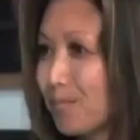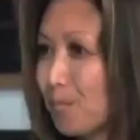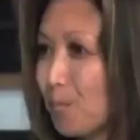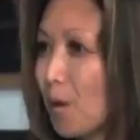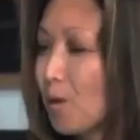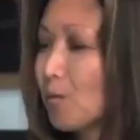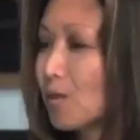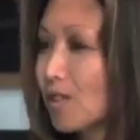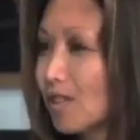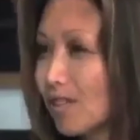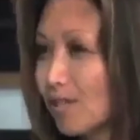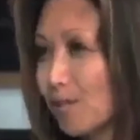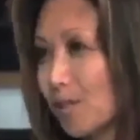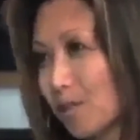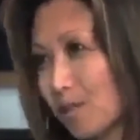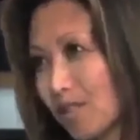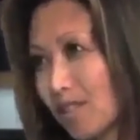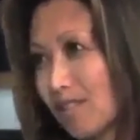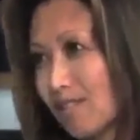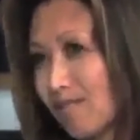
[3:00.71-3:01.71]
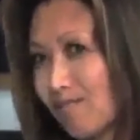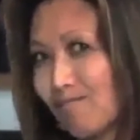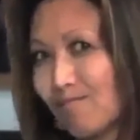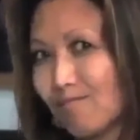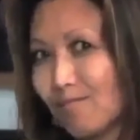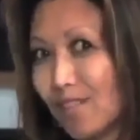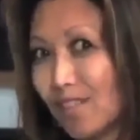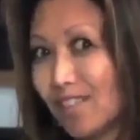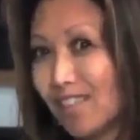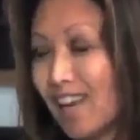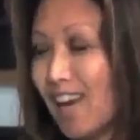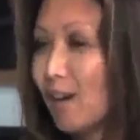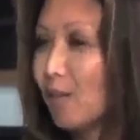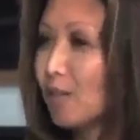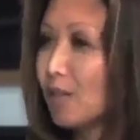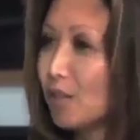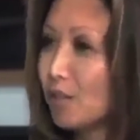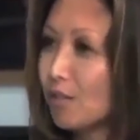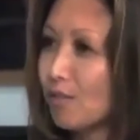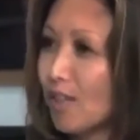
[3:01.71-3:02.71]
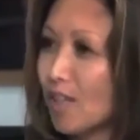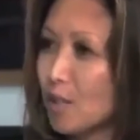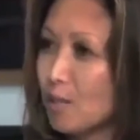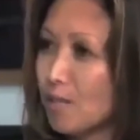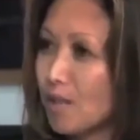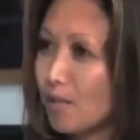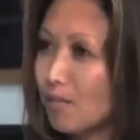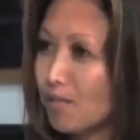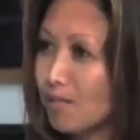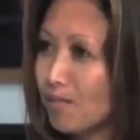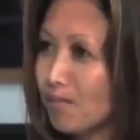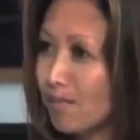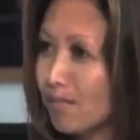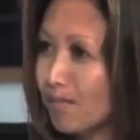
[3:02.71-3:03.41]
How would you advise me?